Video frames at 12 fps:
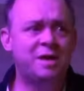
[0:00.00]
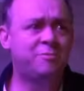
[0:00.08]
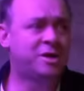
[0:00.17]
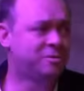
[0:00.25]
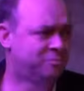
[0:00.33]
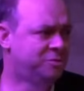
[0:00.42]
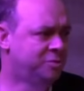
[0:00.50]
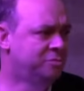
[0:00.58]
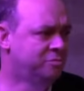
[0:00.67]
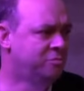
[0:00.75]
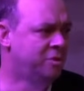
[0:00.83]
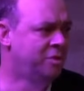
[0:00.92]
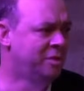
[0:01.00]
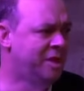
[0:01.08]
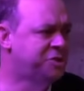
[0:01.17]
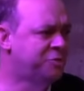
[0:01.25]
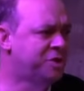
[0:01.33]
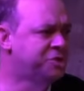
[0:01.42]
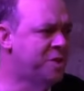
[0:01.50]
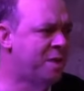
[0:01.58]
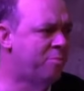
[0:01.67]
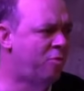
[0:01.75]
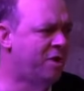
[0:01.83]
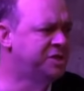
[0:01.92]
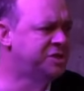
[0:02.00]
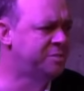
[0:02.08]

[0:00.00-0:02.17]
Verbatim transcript: And I want to lay stress on that point.